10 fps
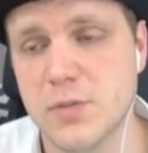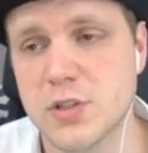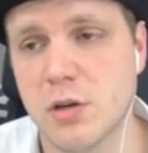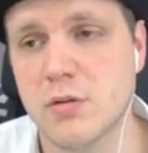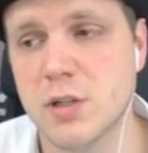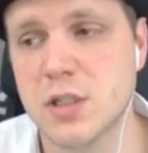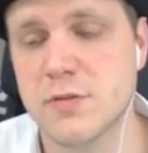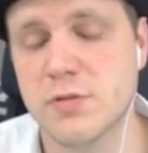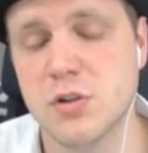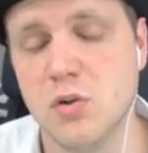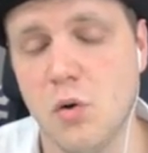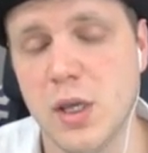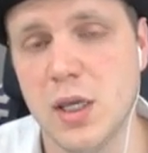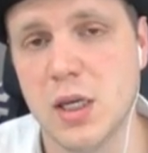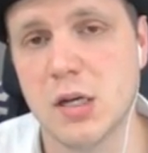So these are for
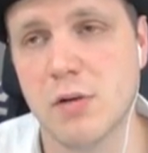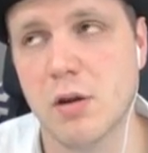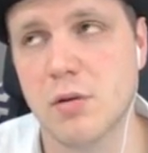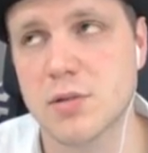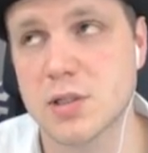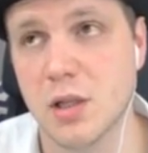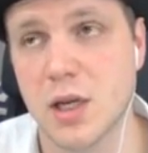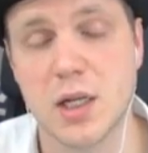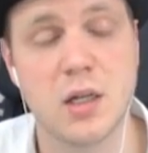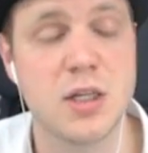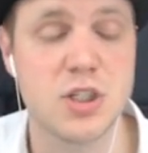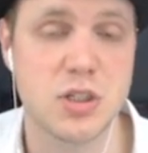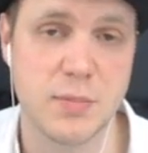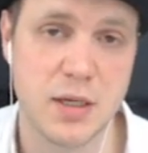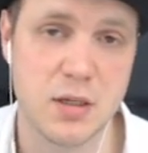annoying heroes like Legion
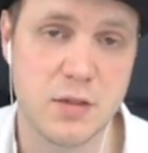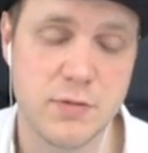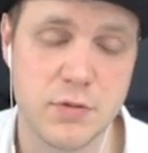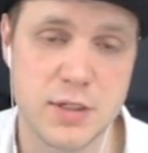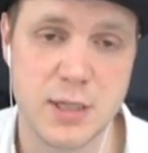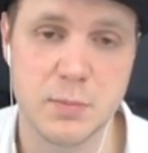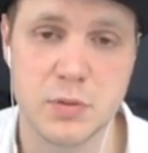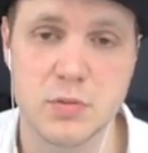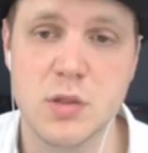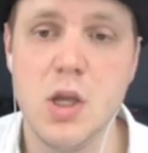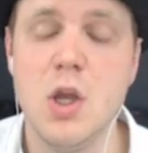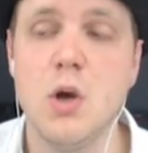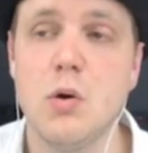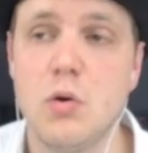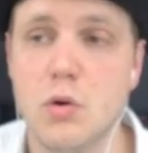Commander, for example,
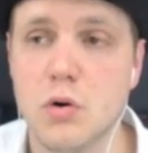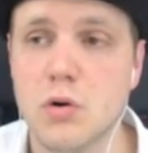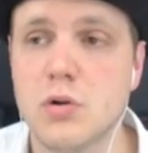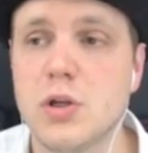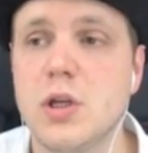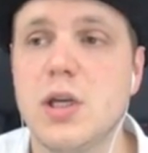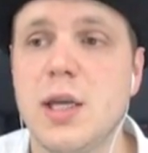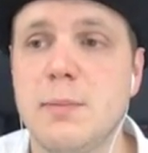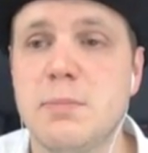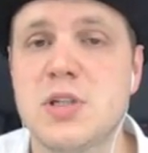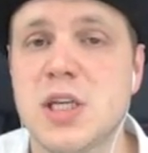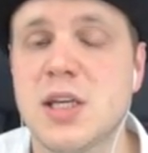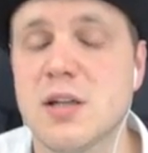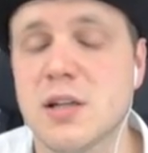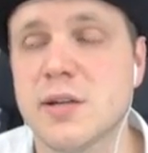or in
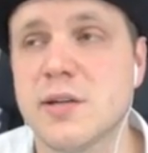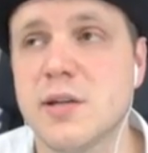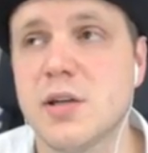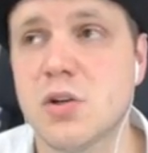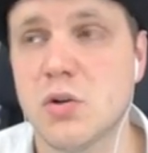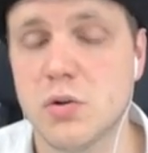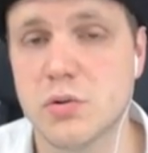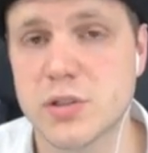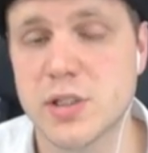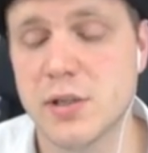particular, cause.